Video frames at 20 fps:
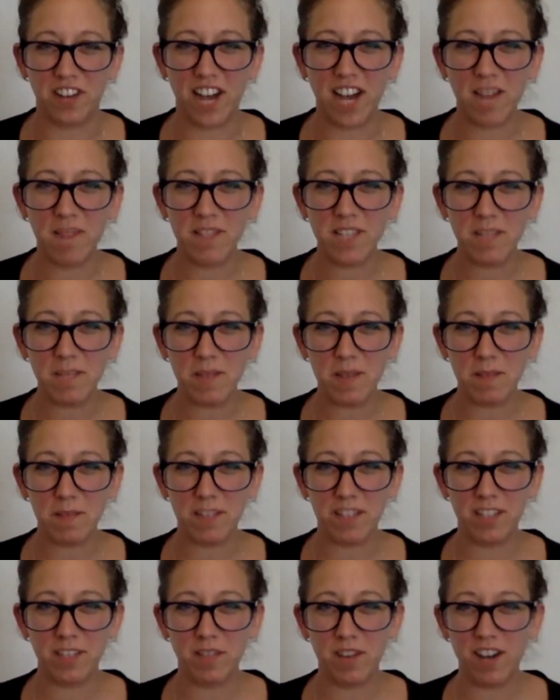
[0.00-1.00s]
How many people
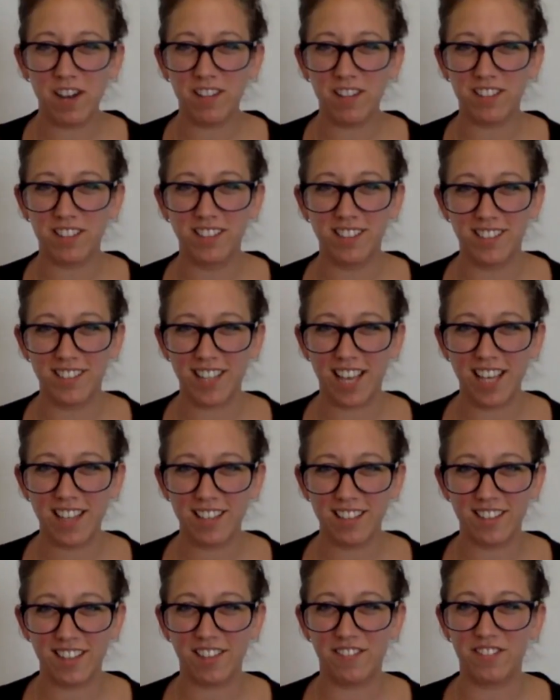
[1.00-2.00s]
in the world can say
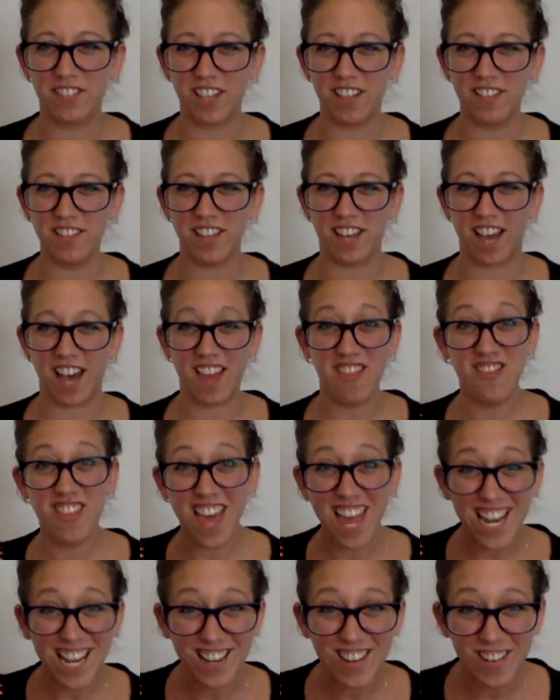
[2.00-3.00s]
that they've done that? And
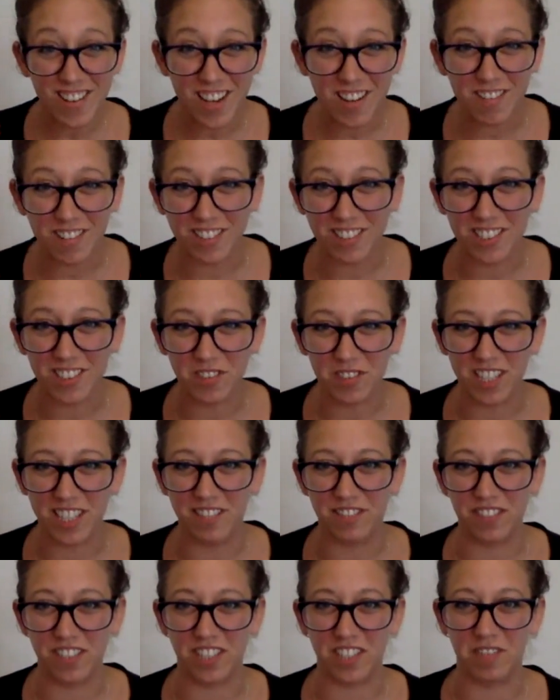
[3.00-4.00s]
then you go on to win
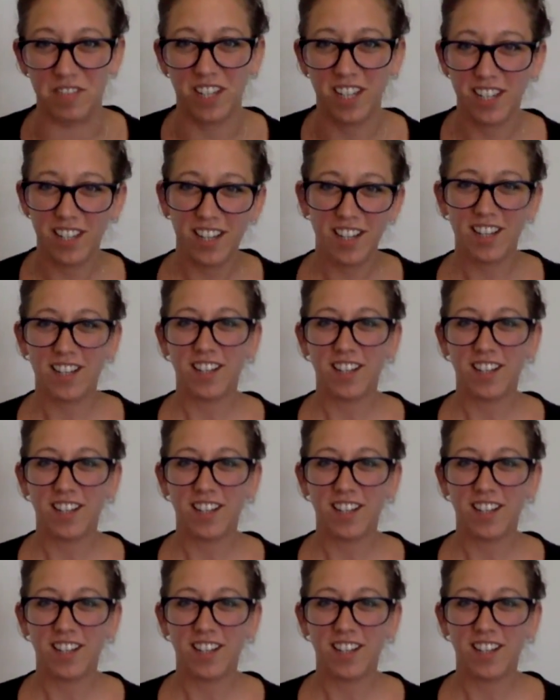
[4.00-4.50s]
Voom. That's